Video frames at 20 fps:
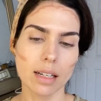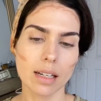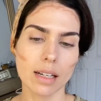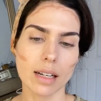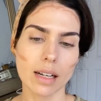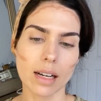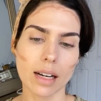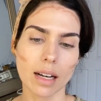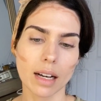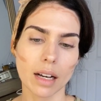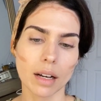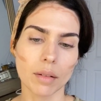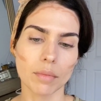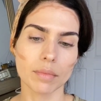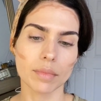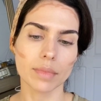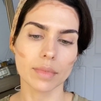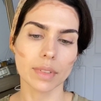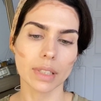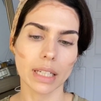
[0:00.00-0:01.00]
And
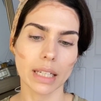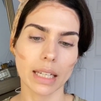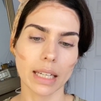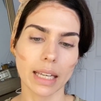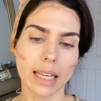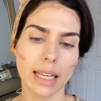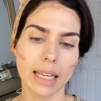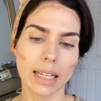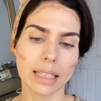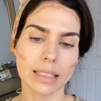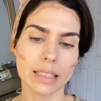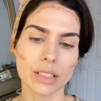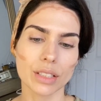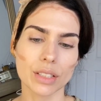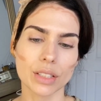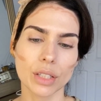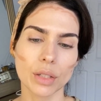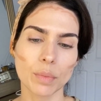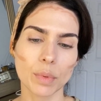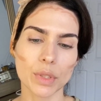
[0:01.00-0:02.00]
it's
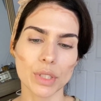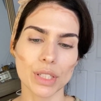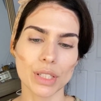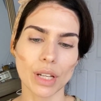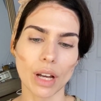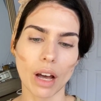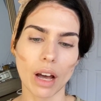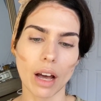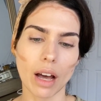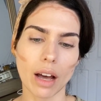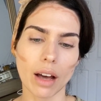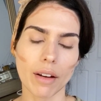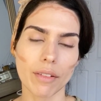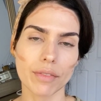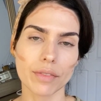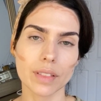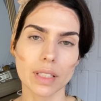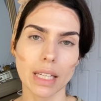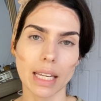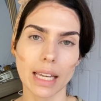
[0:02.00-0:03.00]
super
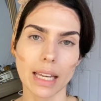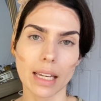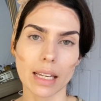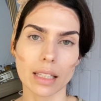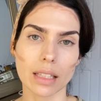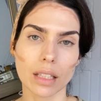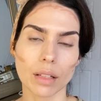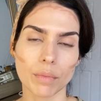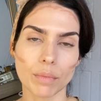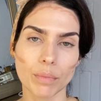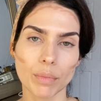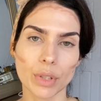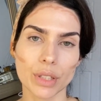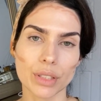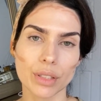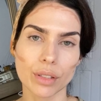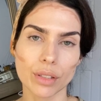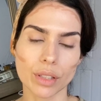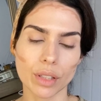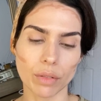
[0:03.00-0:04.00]
soft and the
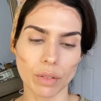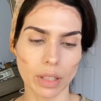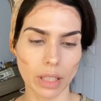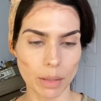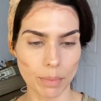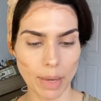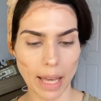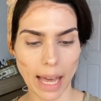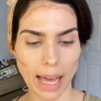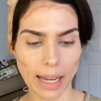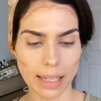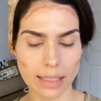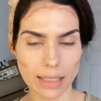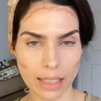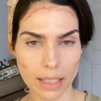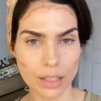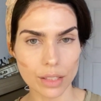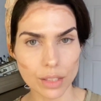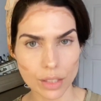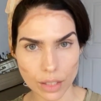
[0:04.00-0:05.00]
bristles are really packed
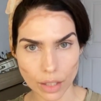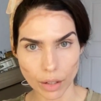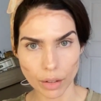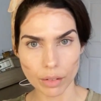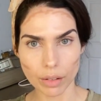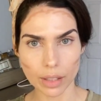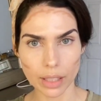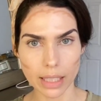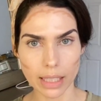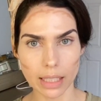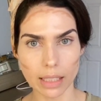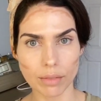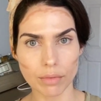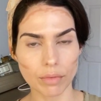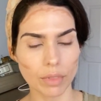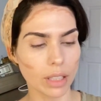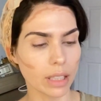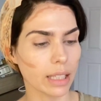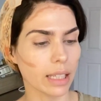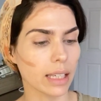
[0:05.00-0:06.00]
in, so it
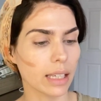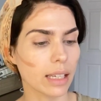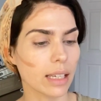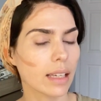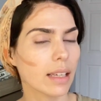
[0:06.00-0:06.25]
really